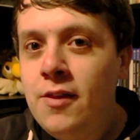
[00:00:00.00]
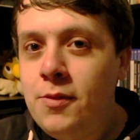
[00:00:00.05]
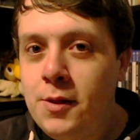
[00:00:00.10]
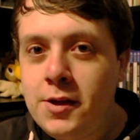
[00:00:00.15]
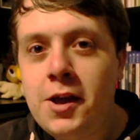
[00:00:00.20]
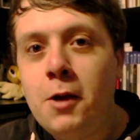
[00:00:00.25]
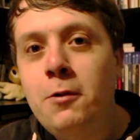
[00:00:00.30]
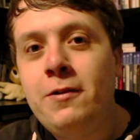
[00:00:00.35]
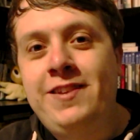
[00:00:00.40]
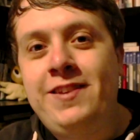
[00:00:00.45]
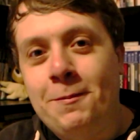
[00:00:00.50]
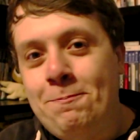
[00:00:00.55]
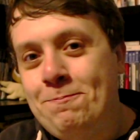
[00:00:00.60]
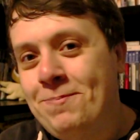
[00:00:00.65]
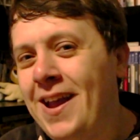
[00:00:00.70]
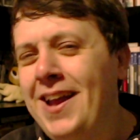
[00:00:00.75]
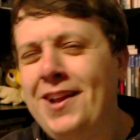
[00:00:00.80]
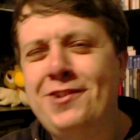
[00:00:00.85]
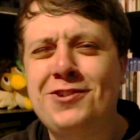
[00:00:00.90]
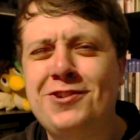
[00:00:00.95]
then go to
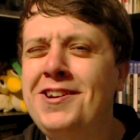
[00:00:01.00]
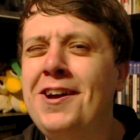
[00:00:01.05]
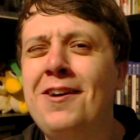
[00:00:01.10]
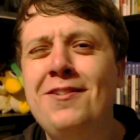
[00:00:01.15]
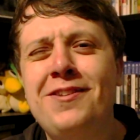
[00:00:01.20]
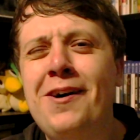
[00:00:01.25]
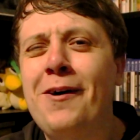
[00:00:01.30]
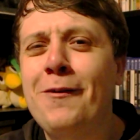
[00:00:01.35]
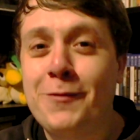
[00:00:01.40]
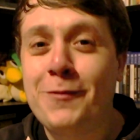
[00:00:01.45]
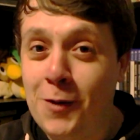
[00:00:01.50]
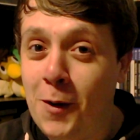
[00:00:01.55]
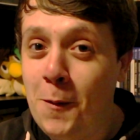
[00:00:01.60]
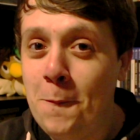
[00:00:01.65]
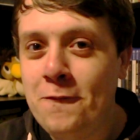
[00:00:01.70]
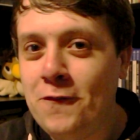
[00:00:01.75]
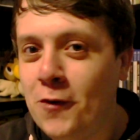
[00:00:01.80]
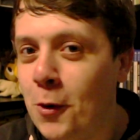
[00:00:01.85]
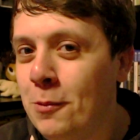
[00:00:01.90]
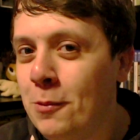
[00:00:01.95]

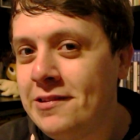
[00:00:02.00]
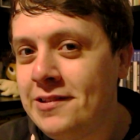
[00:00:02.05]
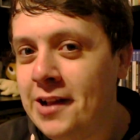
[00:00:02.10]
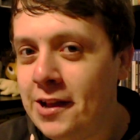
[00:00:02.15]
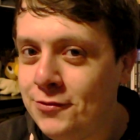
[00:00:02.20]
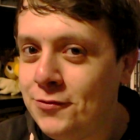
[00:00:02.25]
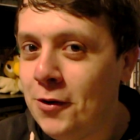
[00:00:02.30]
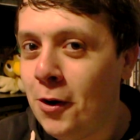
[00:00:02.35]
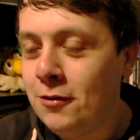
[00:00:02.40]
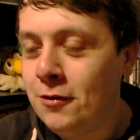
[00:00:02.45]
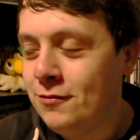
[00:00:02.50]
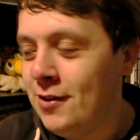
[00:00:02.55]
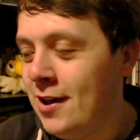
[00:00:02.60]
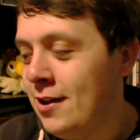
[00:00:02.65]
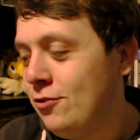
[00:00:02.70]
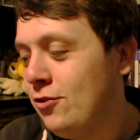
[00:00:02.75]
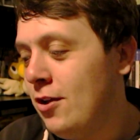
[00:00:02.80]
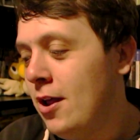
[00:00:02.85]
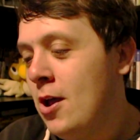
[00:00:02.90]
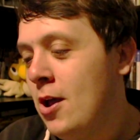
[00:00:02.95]

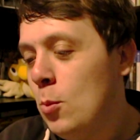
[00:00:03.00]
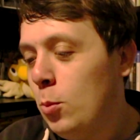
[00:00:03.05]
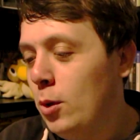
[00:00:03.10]
patreon.com/farfetched,